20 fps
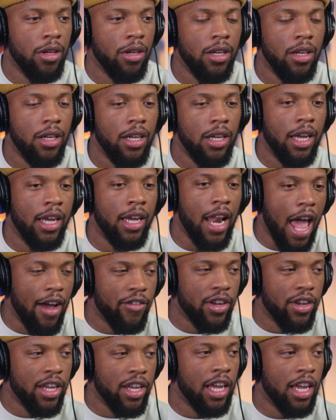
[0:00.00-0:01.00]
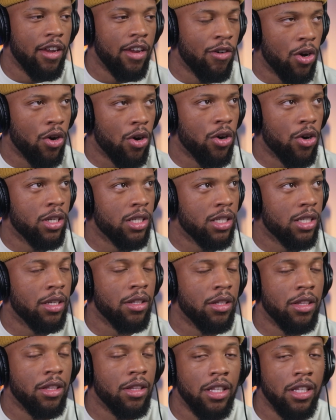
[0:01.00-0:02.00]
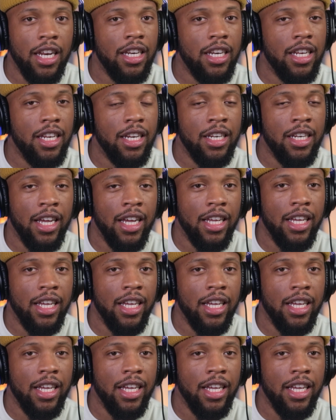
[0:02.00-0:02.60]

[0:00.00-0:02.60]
and advocate for the artist, something that he didn't have